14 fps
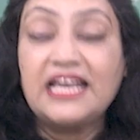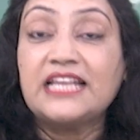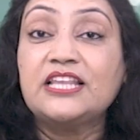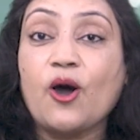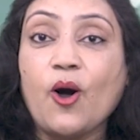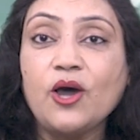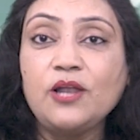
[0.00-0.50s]

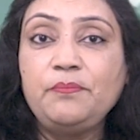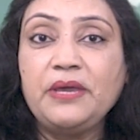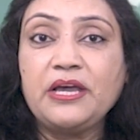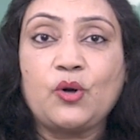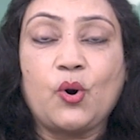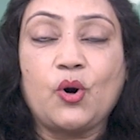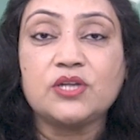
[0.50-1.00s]
The
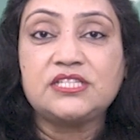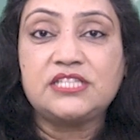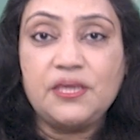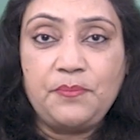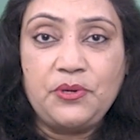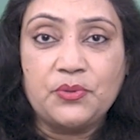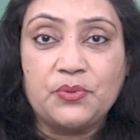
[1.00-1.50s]
all-big-core
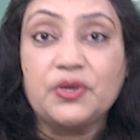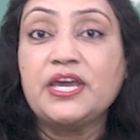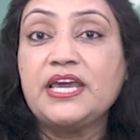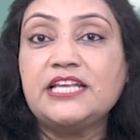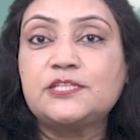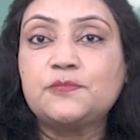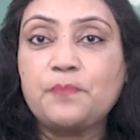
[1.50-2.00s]
CPU
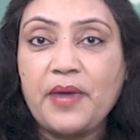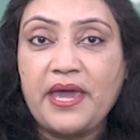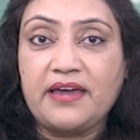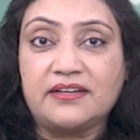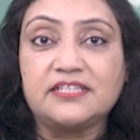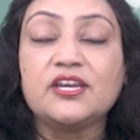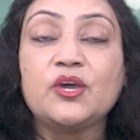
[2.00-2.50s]
is
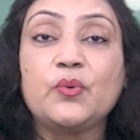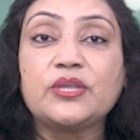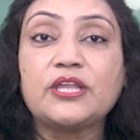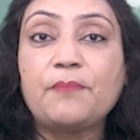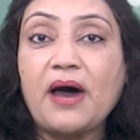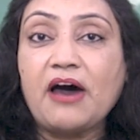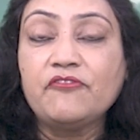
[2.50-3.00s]
paired with
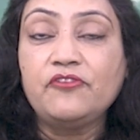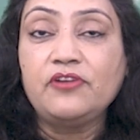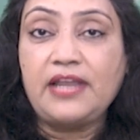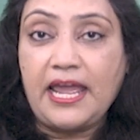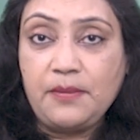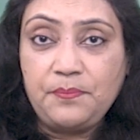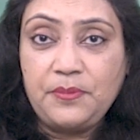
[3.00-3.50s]
a powerful
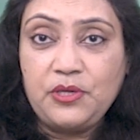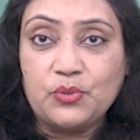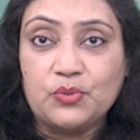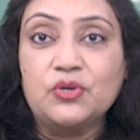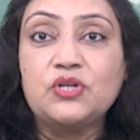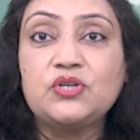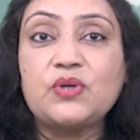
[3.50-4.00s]

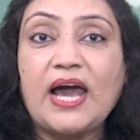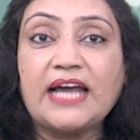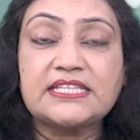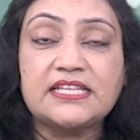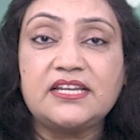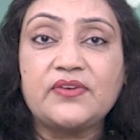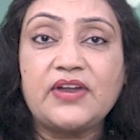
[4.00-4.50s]
NPU to
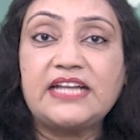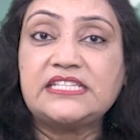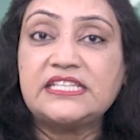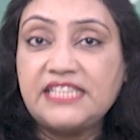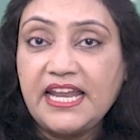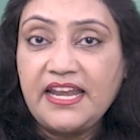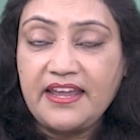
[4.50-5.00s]

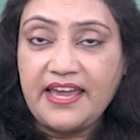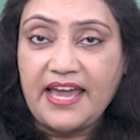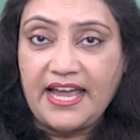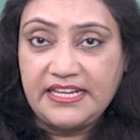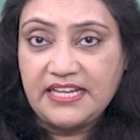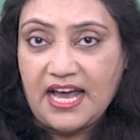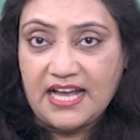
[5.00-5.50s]
accelerate Gen
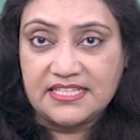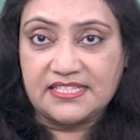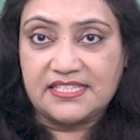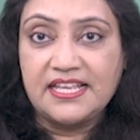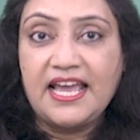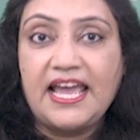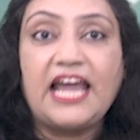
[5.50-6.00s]
AI
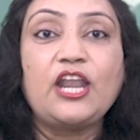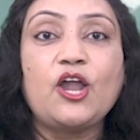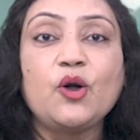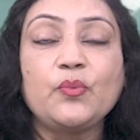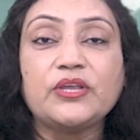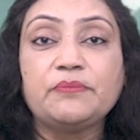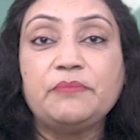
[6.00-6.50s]
tasks,
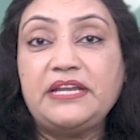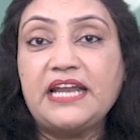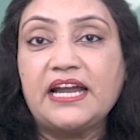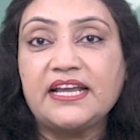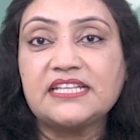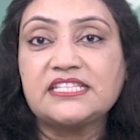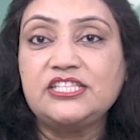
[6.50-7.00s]
along with
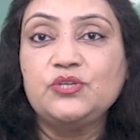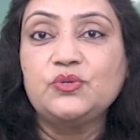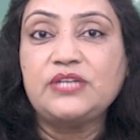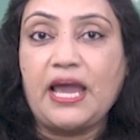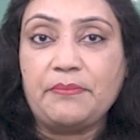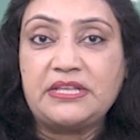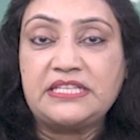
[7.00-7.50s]
Mediatek's new
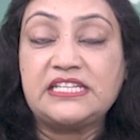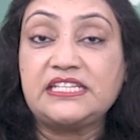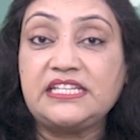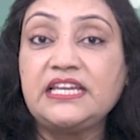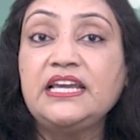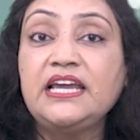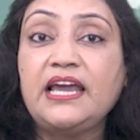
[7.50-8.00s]

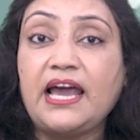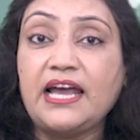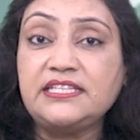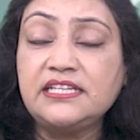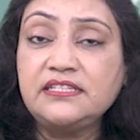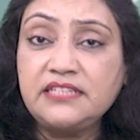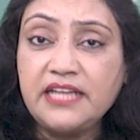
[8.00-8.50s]
Dimensity
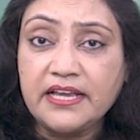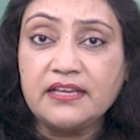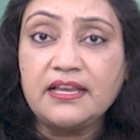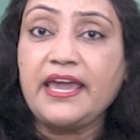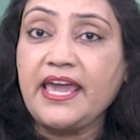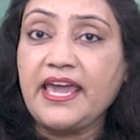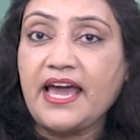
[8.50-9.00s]
Agentic
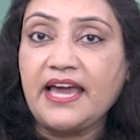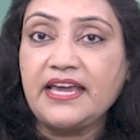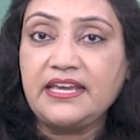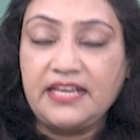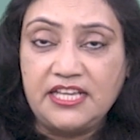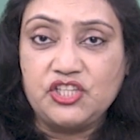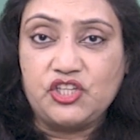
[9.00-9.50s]

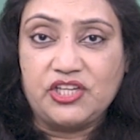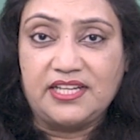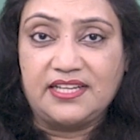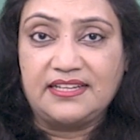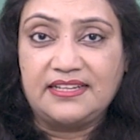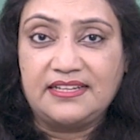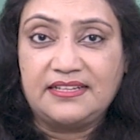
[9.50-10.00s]
AI engine.